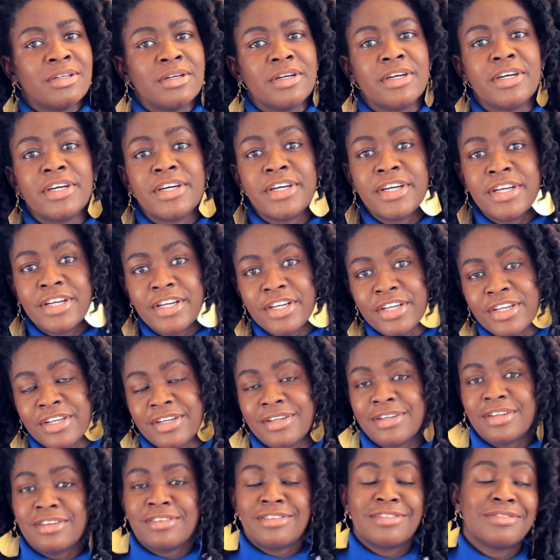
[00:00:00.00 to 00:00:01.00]
I
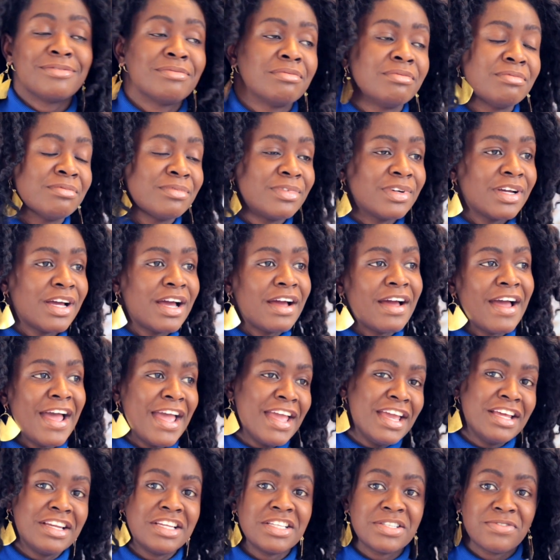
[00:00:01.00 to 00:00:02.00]

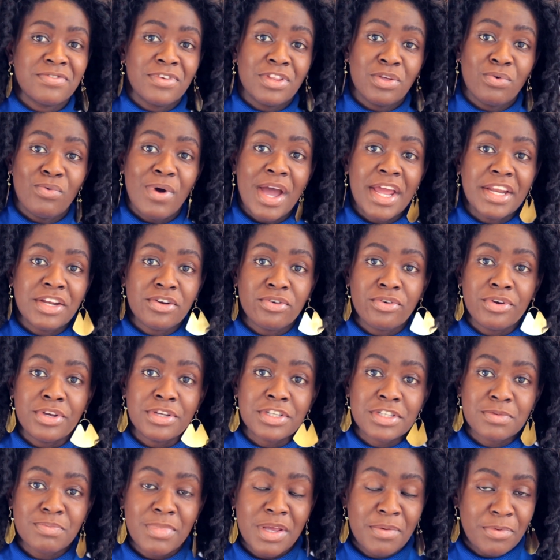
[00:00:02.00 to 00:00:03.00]
heard this for the white
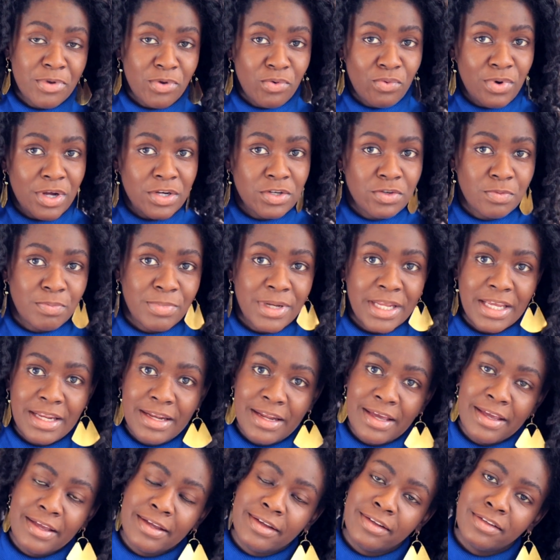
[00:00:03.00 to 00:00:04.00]
noise, maybe you want to play
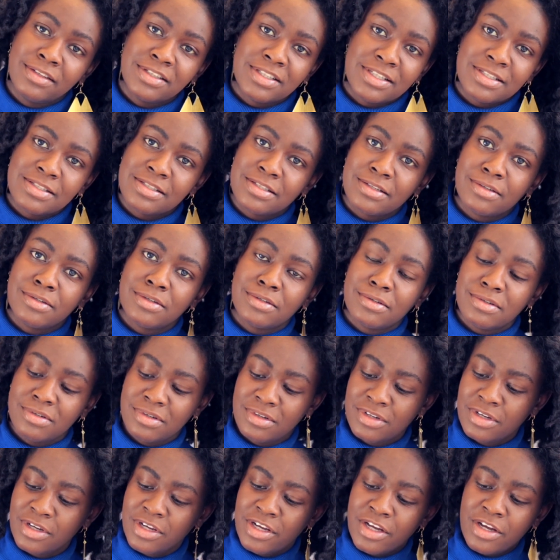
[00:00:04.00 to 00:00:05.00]
like just a
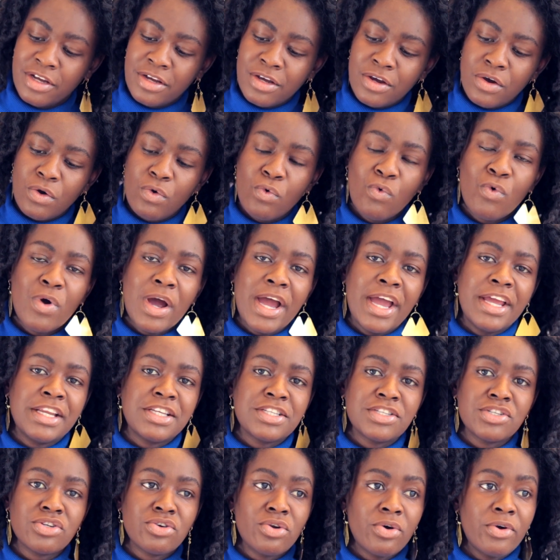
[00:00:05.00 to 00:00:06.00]

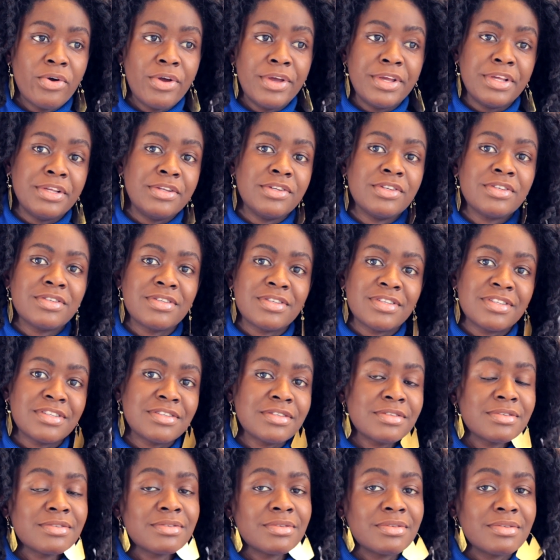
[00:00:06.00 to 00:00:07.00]
white
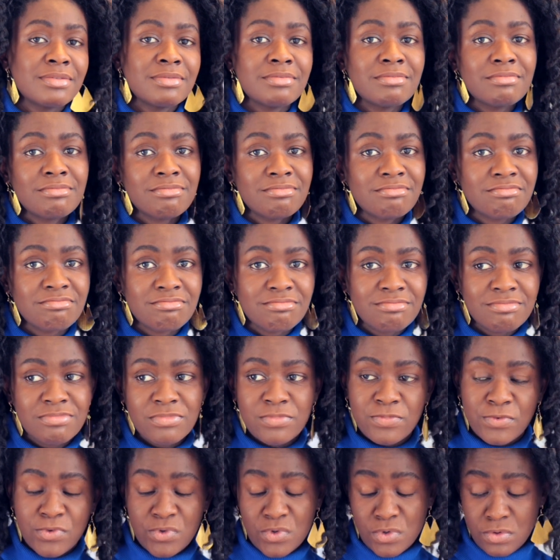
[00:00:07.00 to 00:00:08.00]
noise
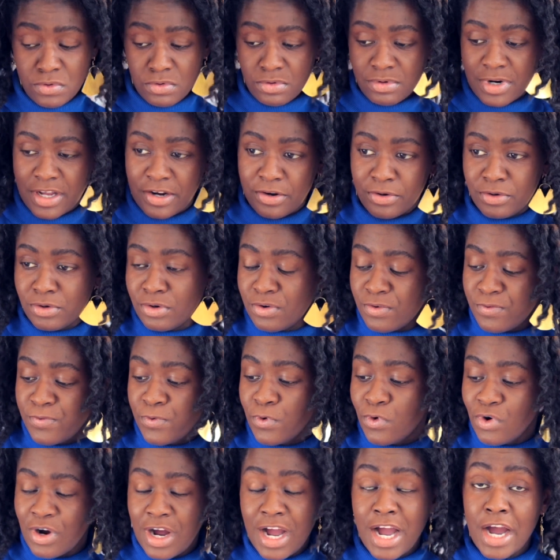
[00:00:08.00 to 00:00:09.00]
for, I don't know,
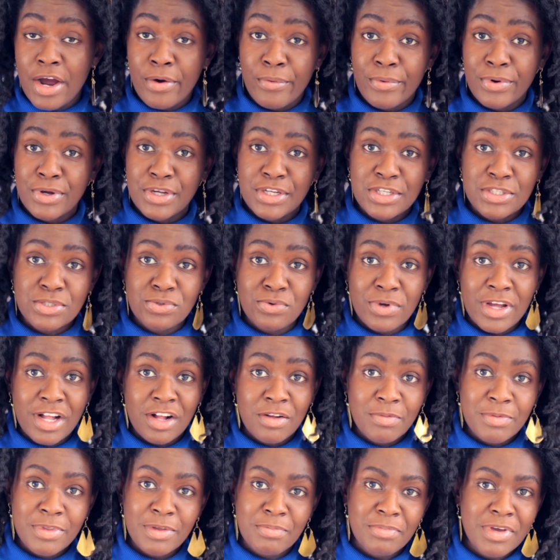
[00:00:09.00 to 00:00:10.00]
4 hours to
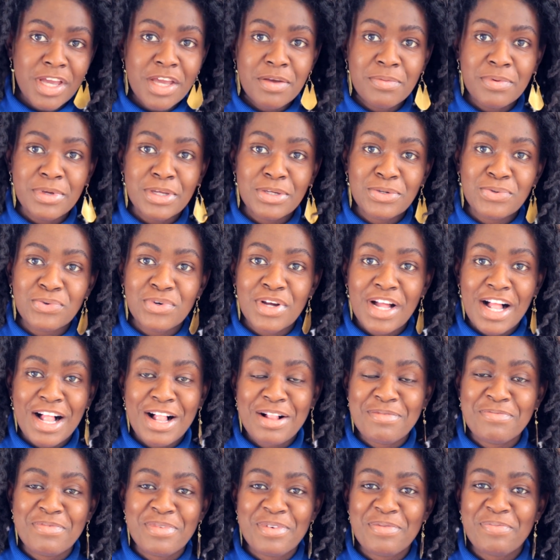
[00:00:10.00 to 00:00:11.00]
help the baby, to
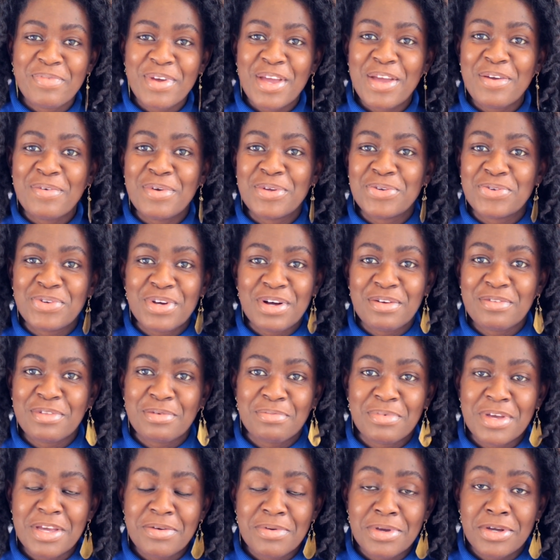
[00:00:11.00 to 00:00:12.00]
calm the baby, to help
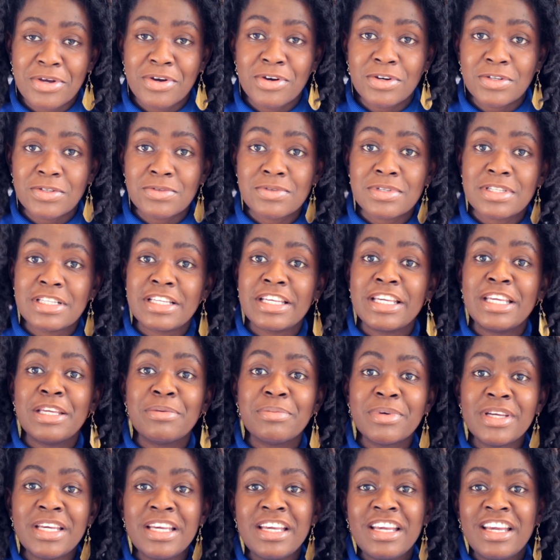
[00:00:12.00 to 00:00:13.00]
the baby go to
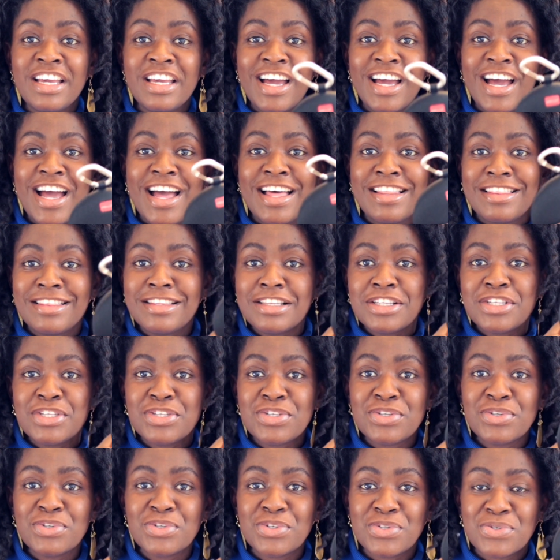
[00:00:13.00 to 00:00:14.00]
sleep, and
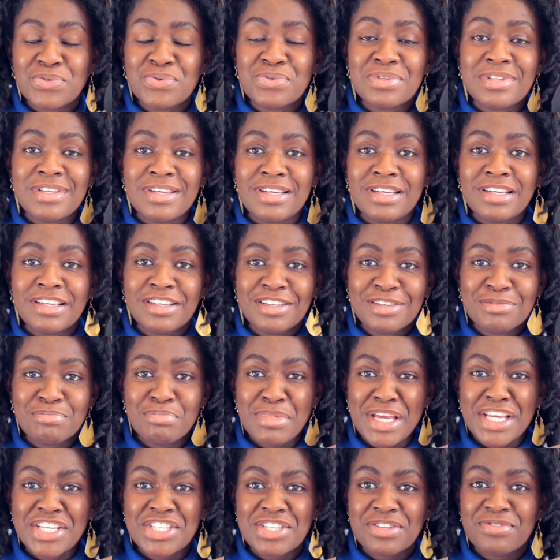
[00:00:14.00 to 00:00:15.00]
this should do the
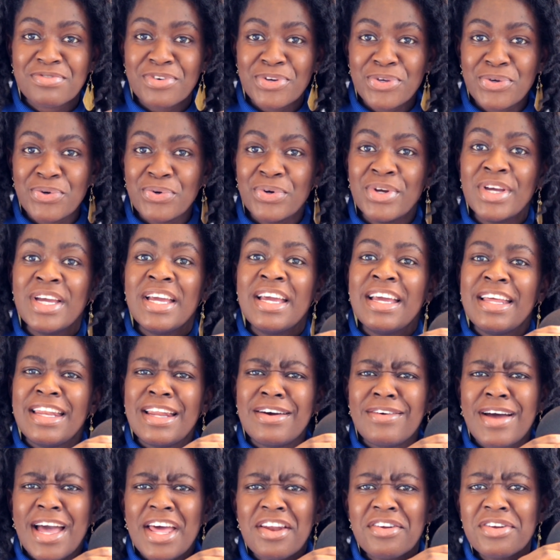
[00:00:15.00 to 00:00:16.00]
magic for you.
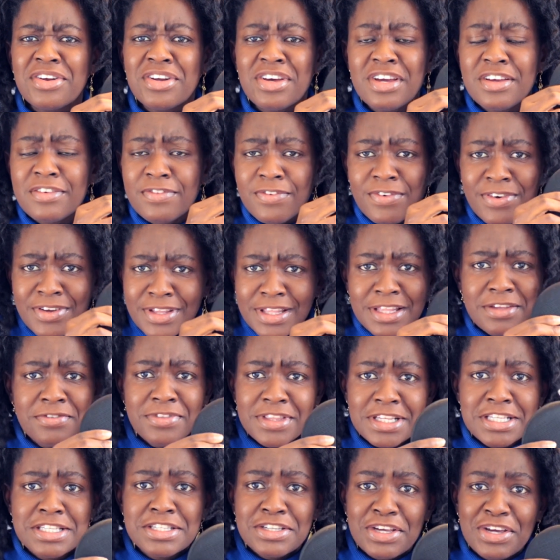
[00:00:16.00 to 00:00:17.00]
Now, I don't know if
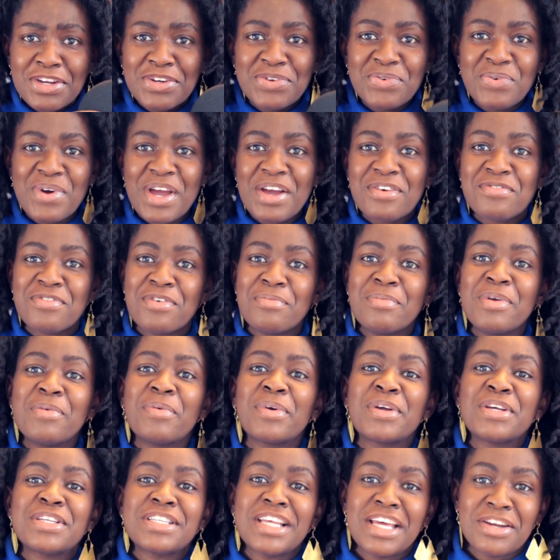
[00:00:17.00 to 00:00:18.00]
this is going to work for me
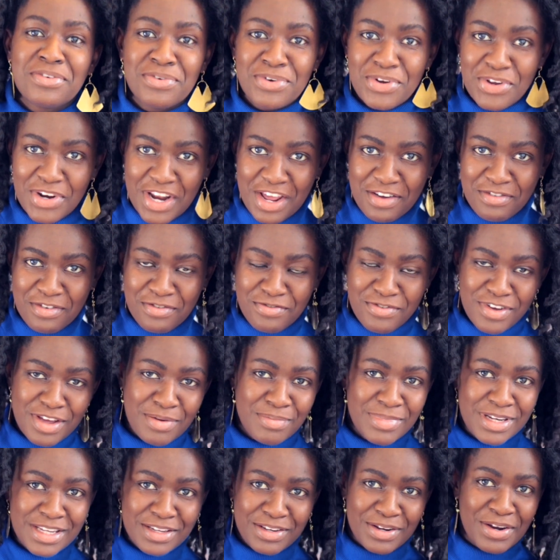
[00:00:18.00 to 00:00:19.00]
because I do not have a
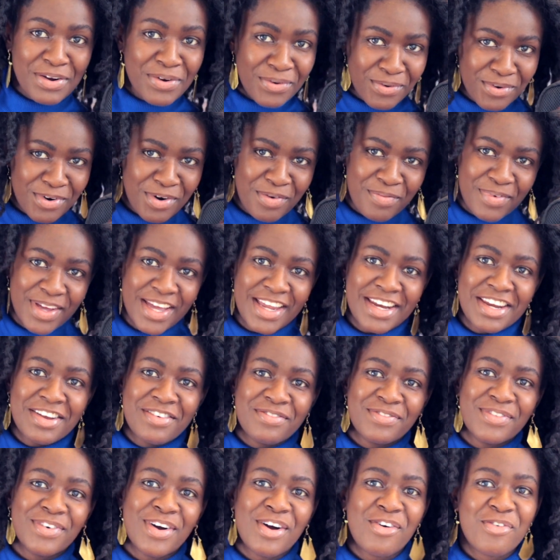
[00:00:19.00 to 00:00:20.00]
family room
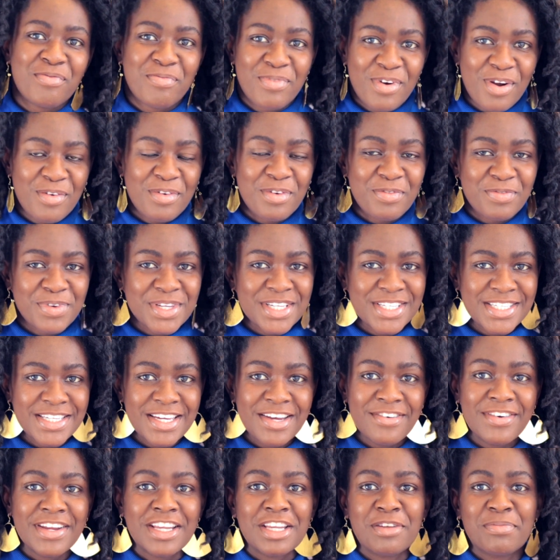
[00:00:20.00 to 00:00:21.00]
anymore. I'll probably be
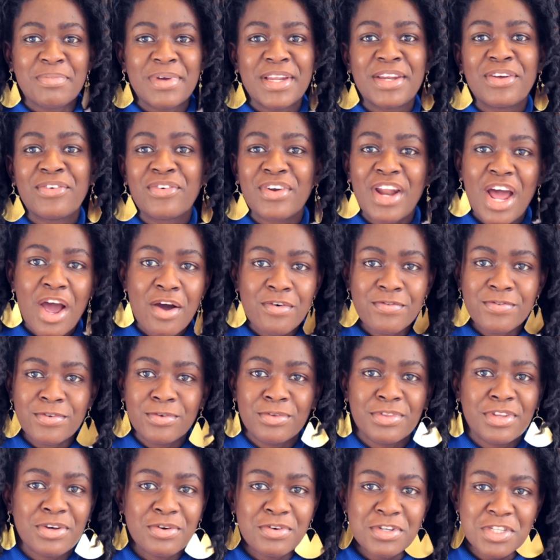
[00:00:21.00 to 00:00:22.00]
sharing depending on how
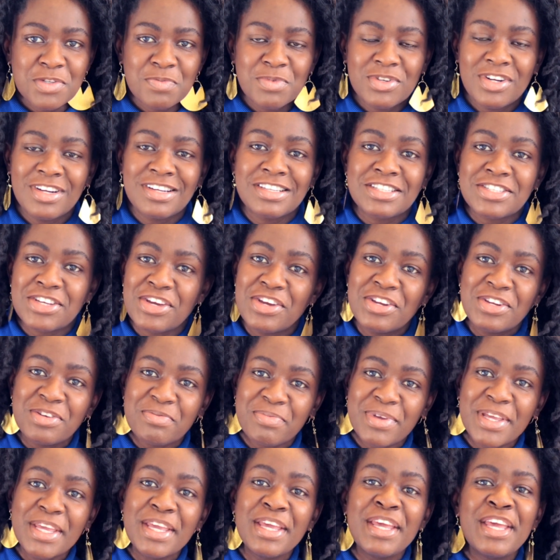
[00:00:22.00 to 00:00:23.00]
full the hospital is going to
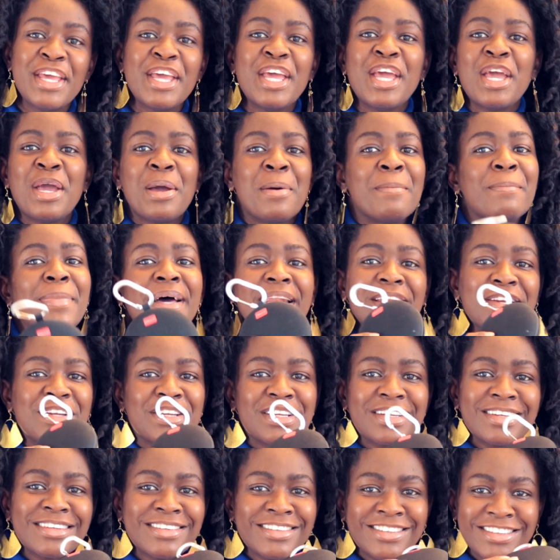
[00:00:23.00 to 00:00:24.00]
be,
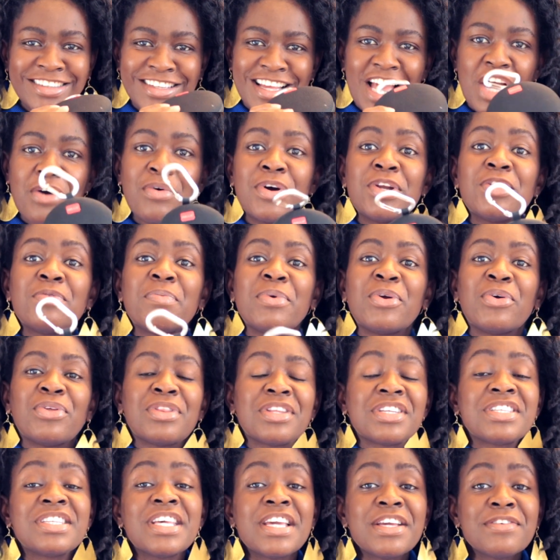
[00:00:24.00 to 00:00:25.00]
but I want to be on
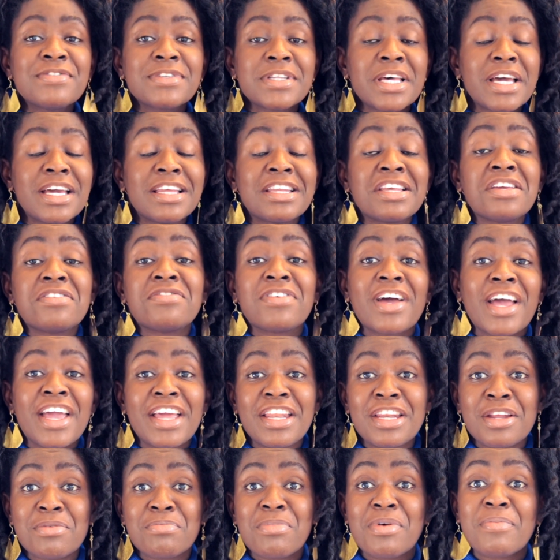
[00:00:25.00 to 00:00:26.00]
the safe side. If I
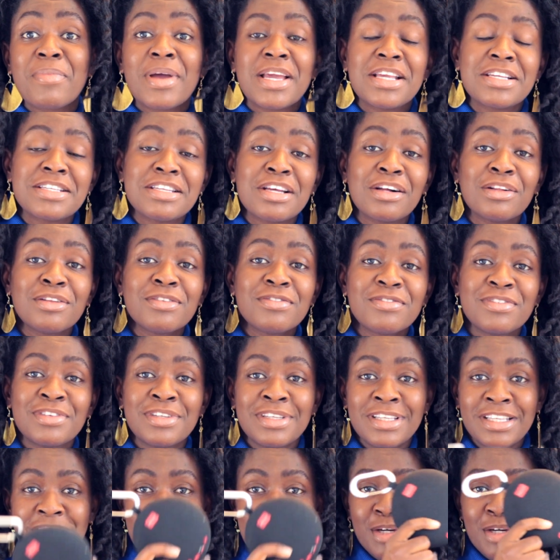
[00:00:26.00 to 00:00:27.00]
end up by myself,
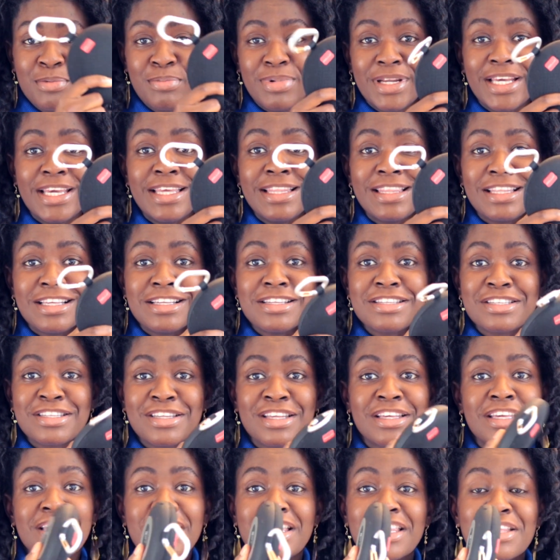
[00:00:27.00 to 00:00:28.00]
play this
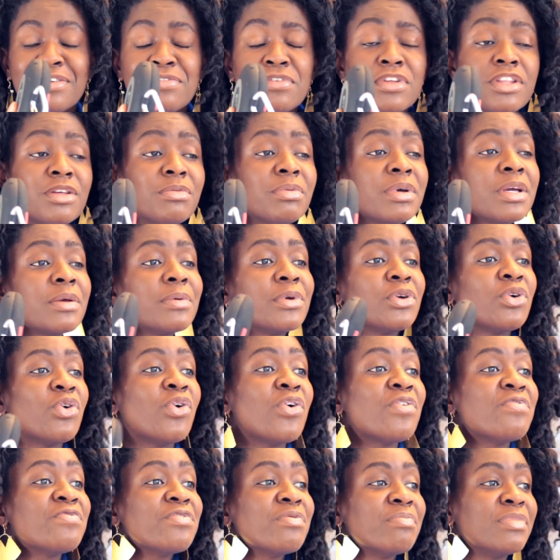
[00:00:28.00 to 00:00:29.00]
either for the baby
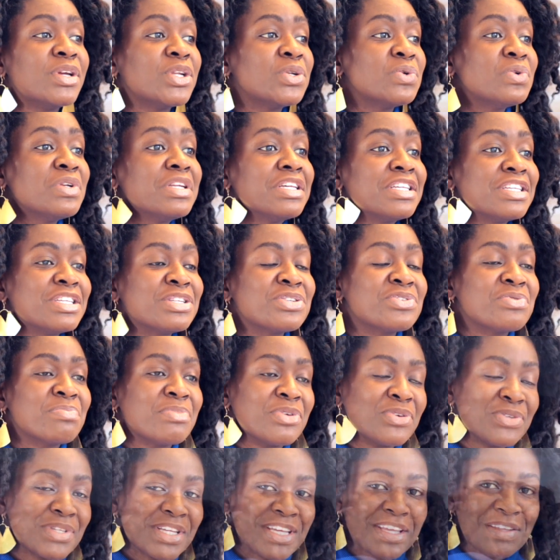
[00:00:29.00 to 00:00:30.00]
or for me to listen to
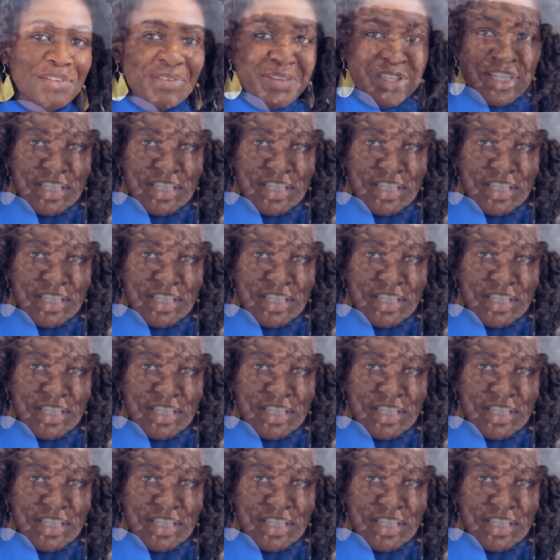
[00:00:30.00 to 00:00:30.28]
music.